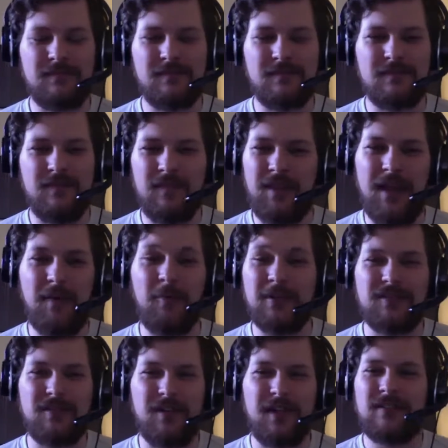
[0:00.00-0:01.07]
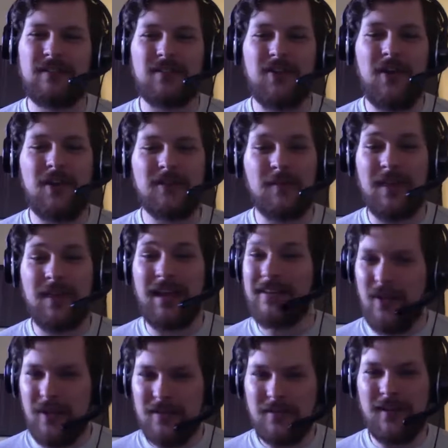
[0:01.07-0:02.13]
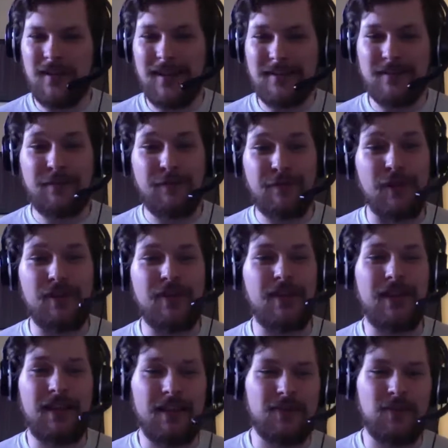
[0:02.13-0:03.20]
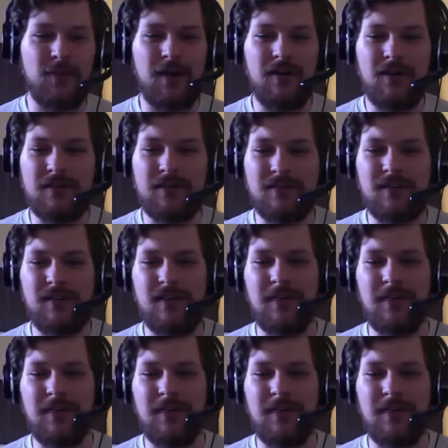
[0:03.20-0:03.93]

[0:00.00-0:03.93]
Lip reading: that's just an awesome thing. It's awesome that that's a free thing as well, because